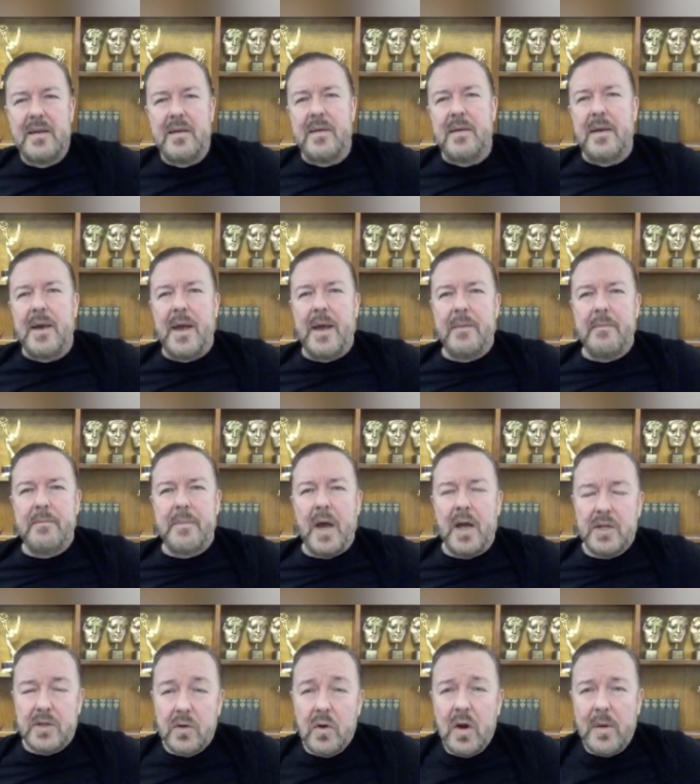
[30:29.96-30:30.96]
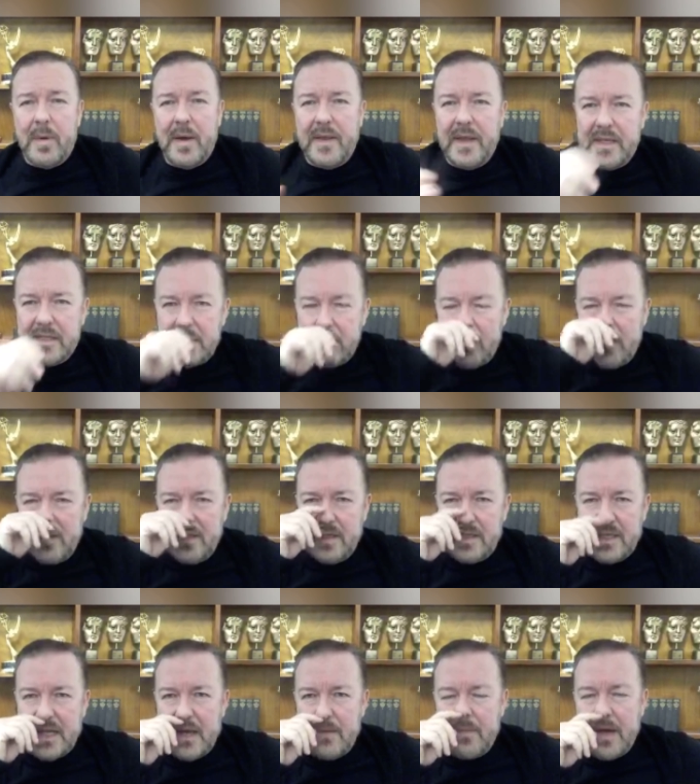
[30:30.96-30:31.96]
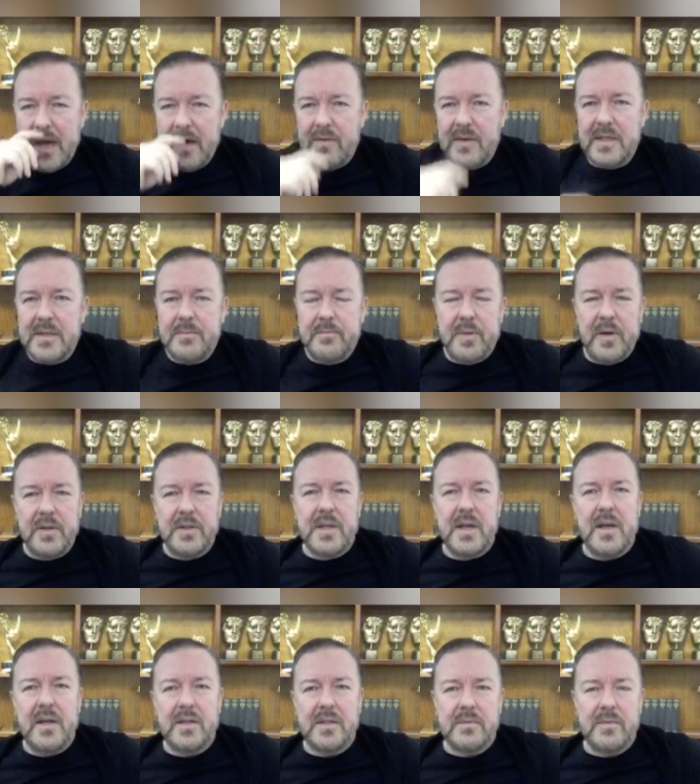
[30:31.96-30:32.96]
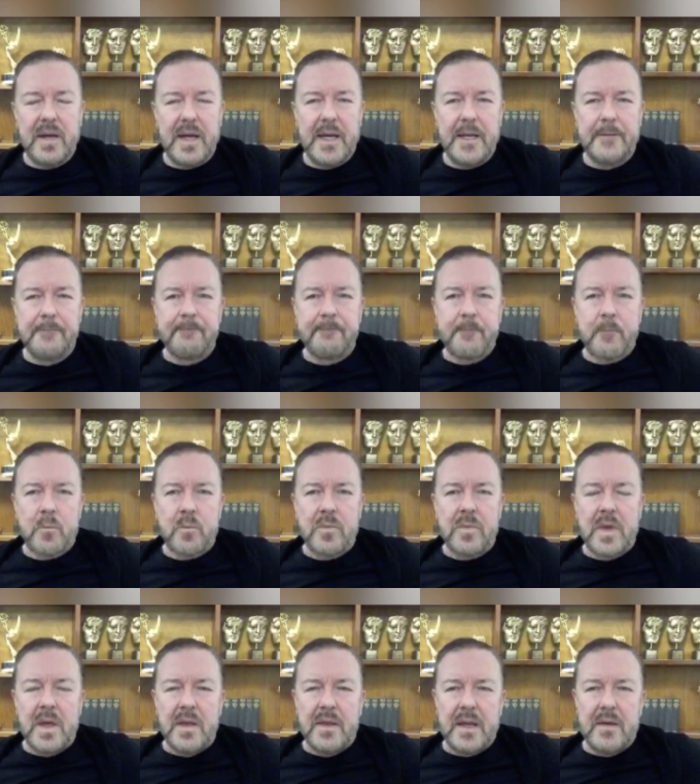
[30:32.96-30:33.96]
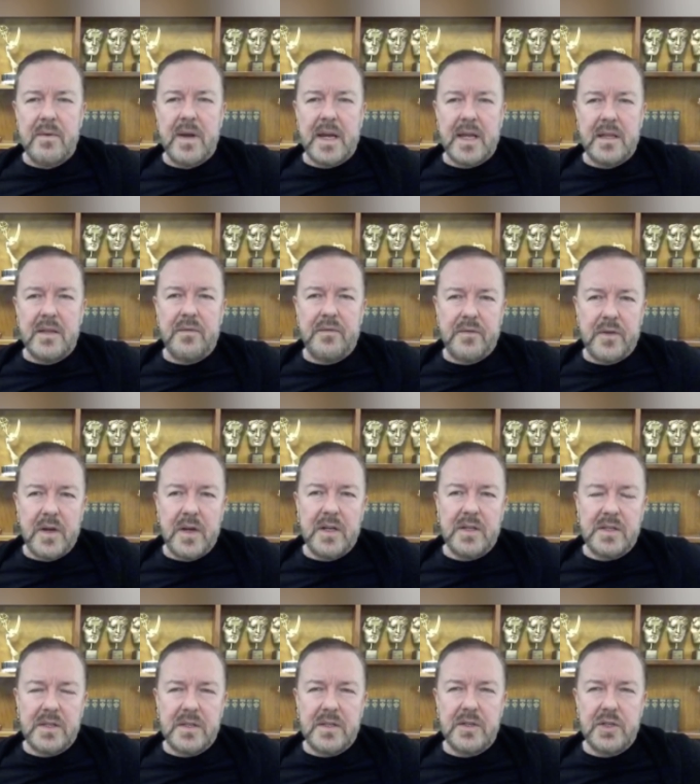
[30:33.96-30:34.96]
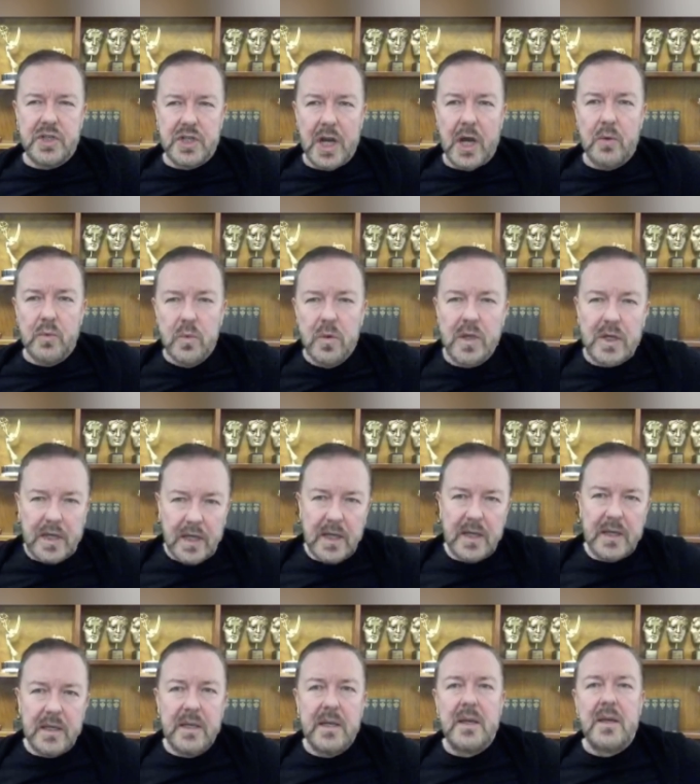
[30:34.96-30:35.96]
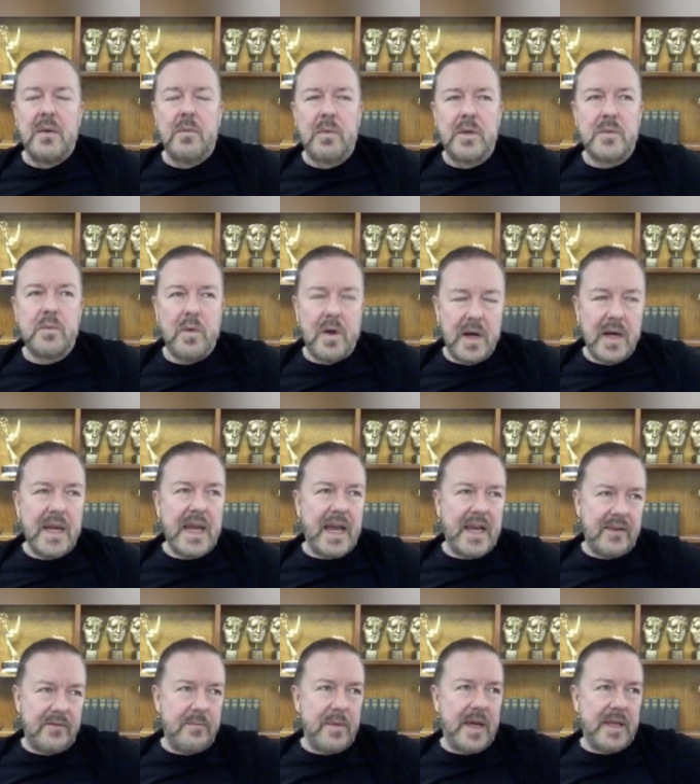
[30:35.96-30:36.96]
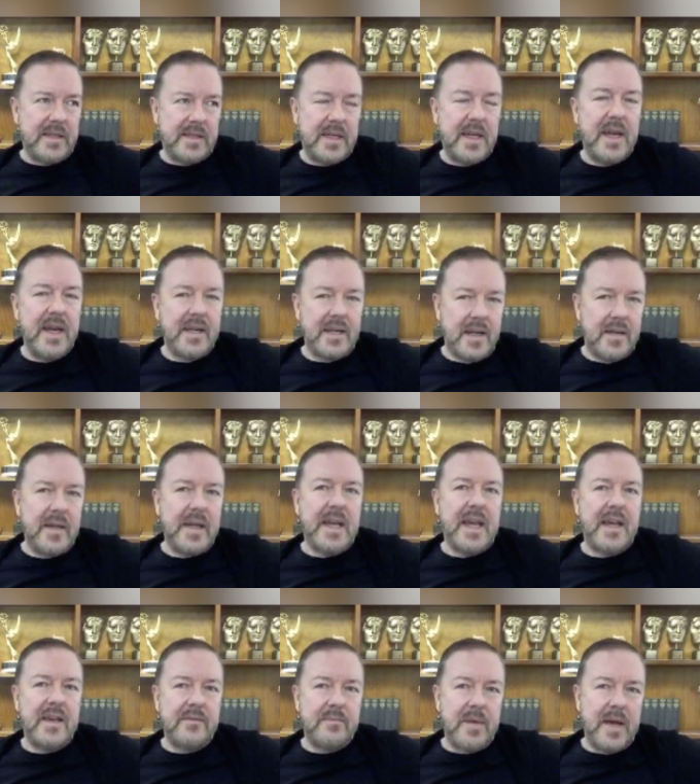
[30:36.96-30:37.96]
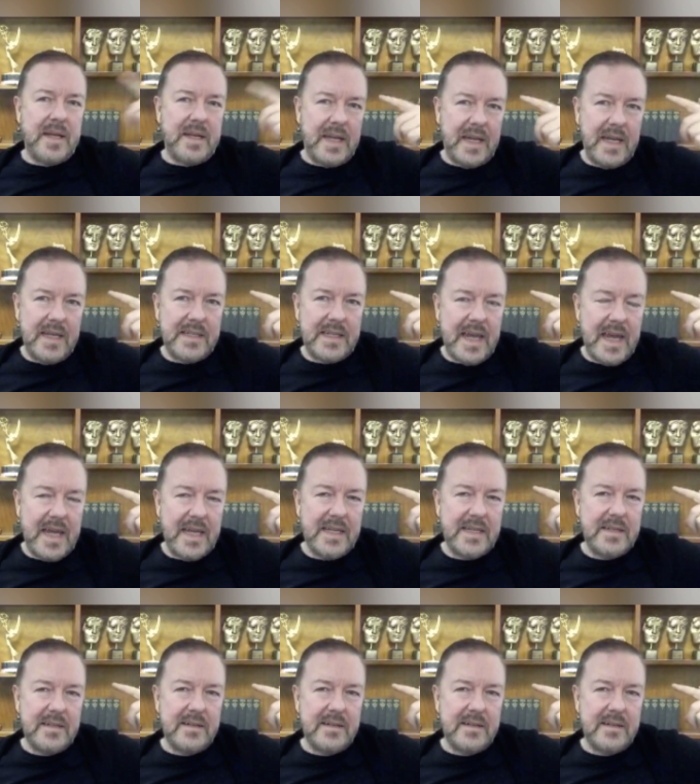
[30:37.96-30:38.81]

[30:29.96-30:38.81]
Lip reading: I talk about this on one of the Sam Harris podcasts where they reckon the first joke was one caveman seeing another caveman hit his head.